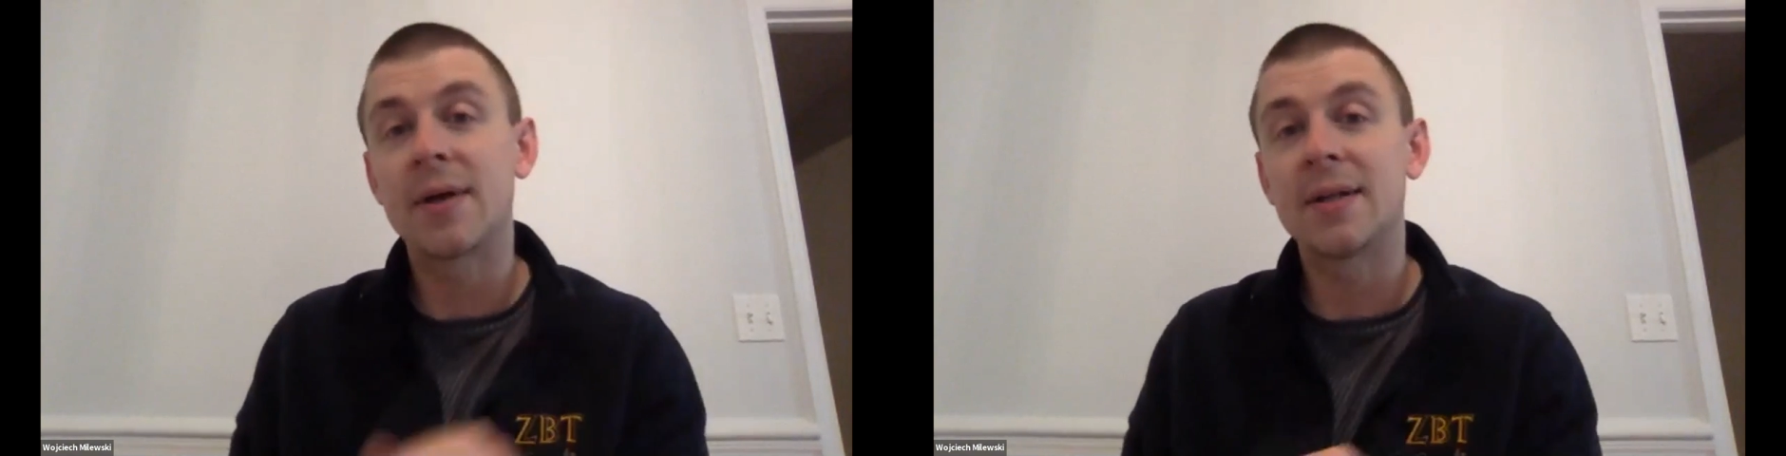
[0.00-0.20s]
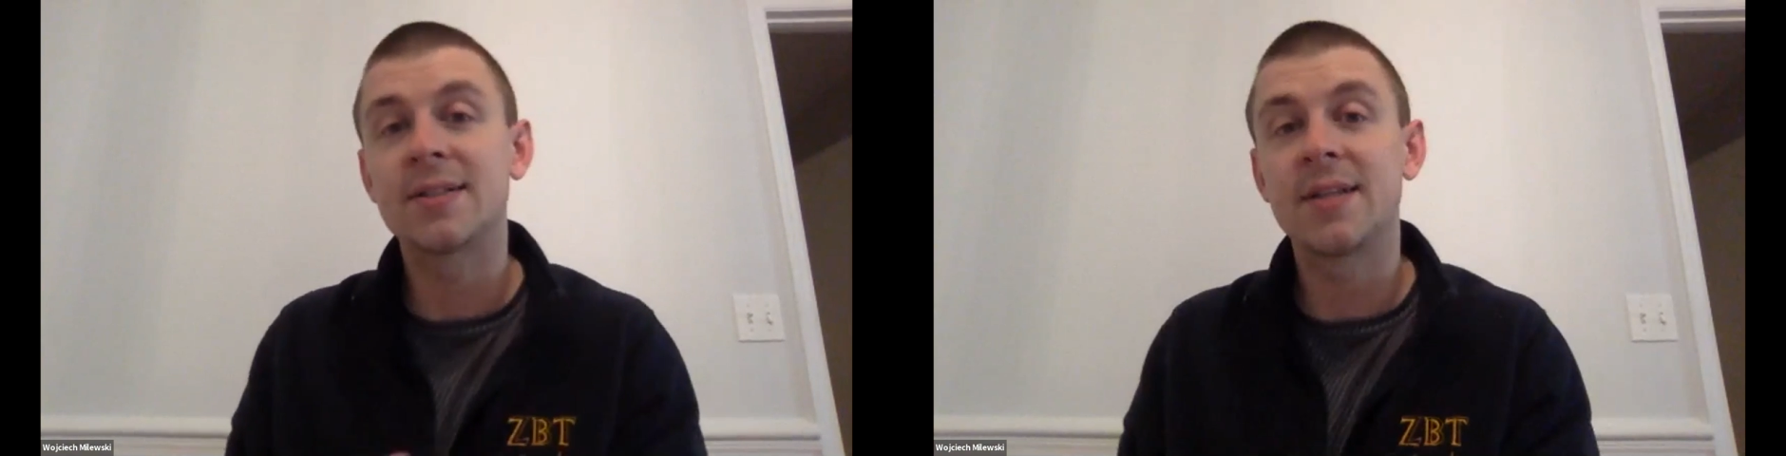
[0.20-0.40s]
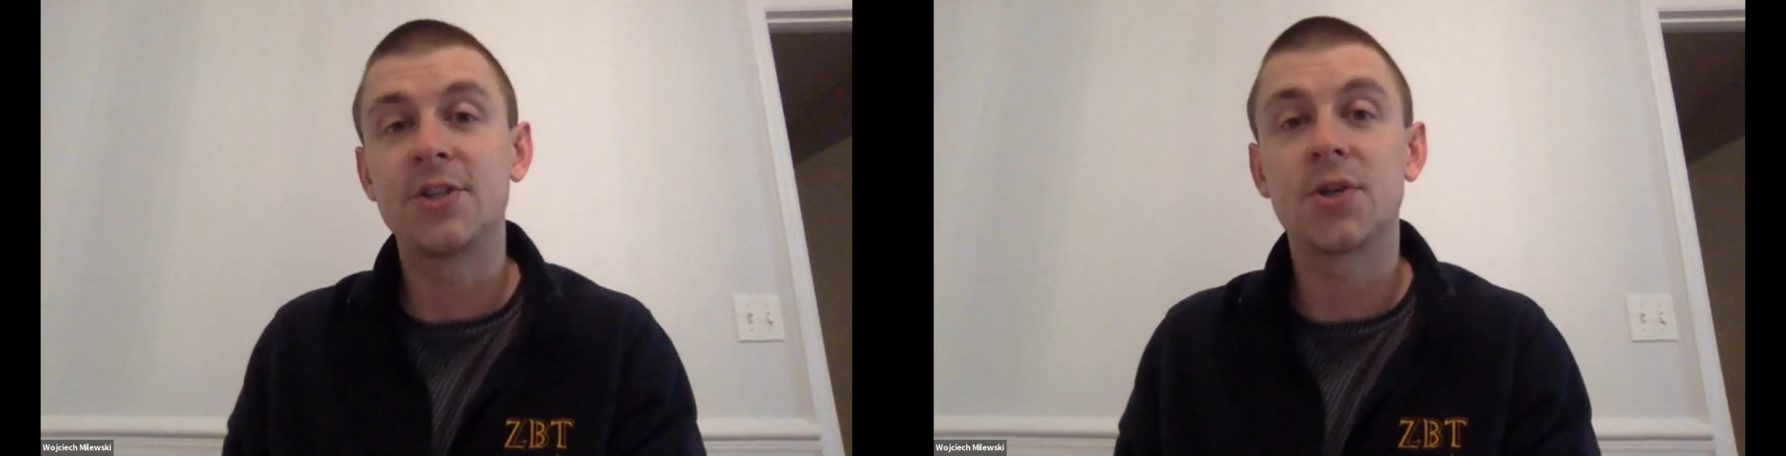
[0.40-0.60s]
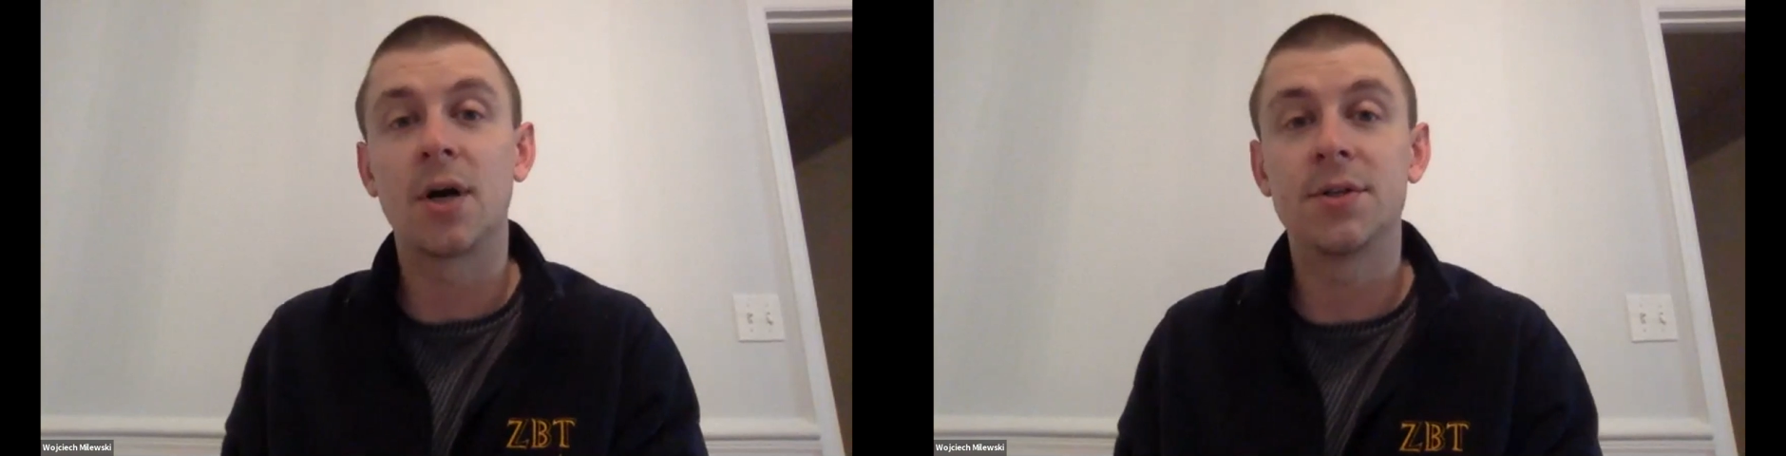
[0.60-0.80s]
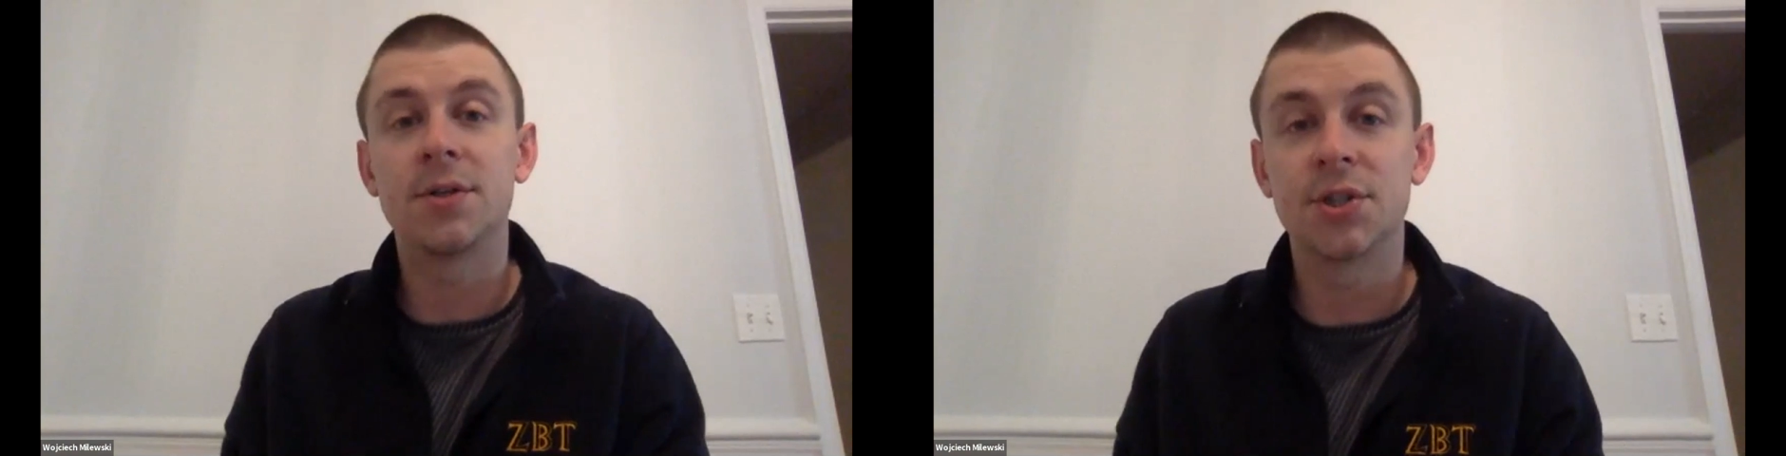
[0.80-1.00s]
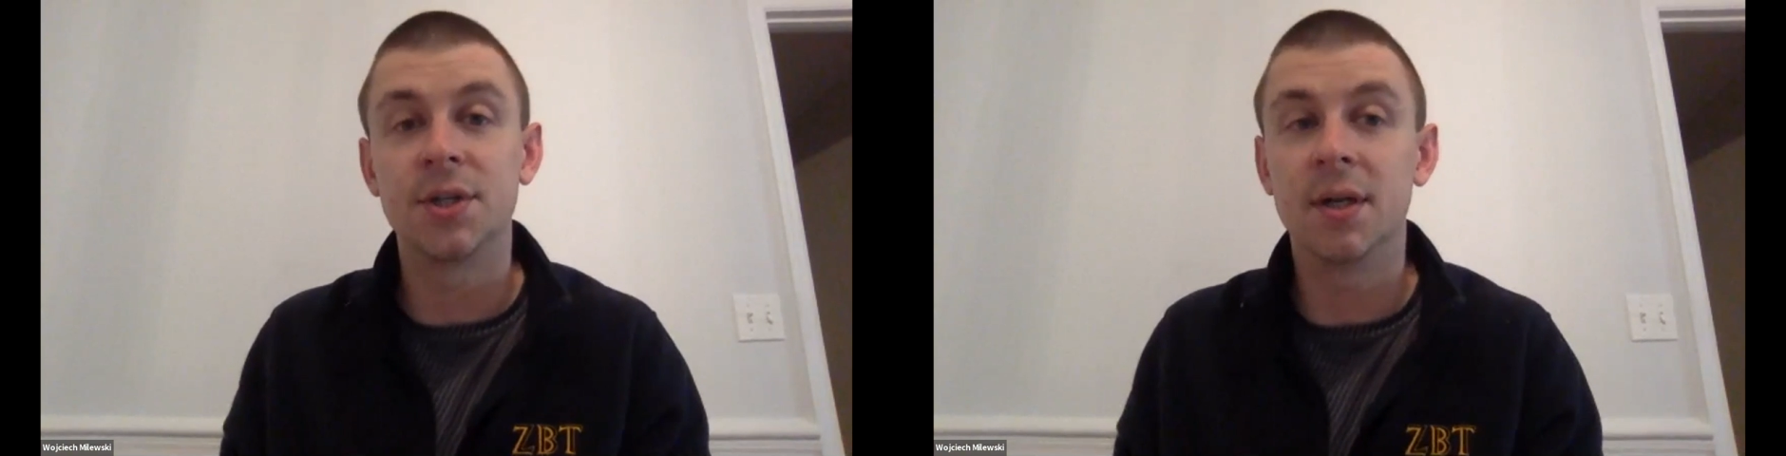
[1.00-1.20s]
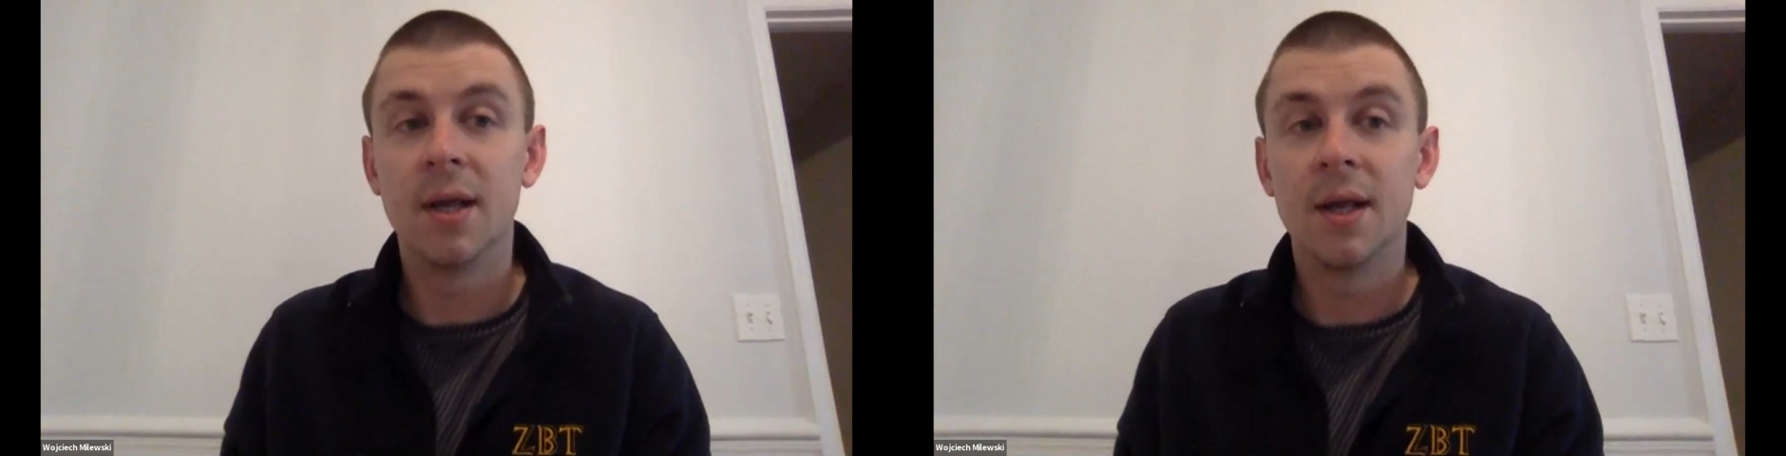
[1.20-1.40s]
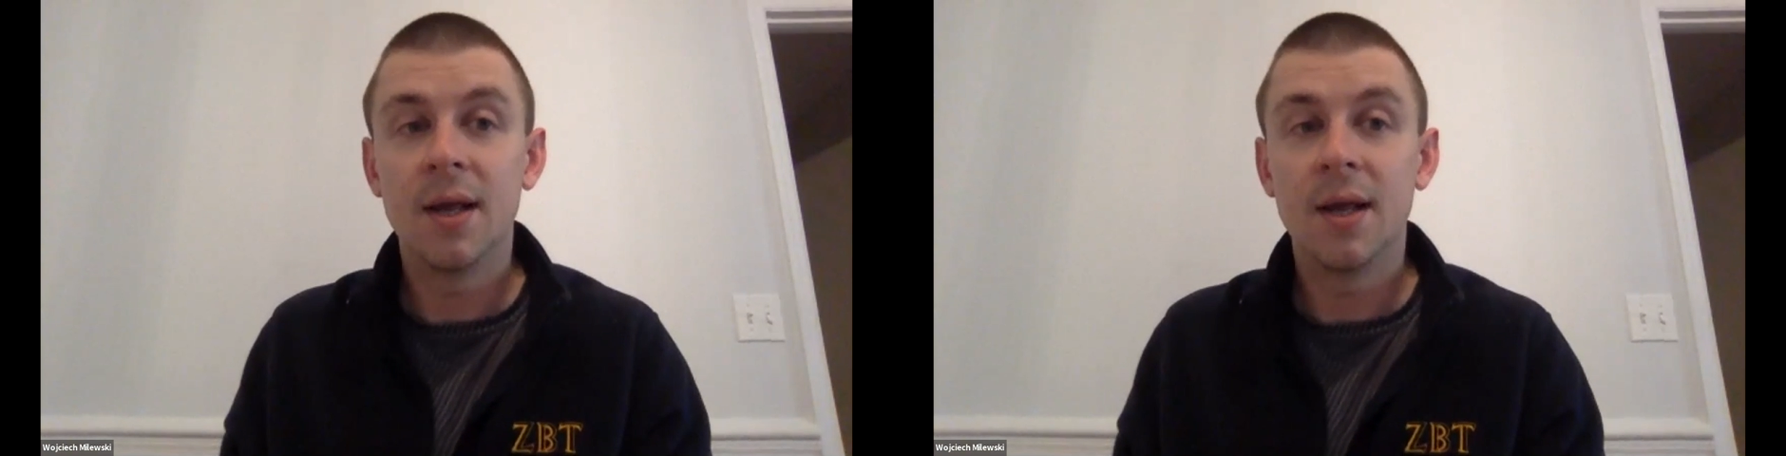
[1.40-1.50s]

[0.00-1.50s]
out on stage to audition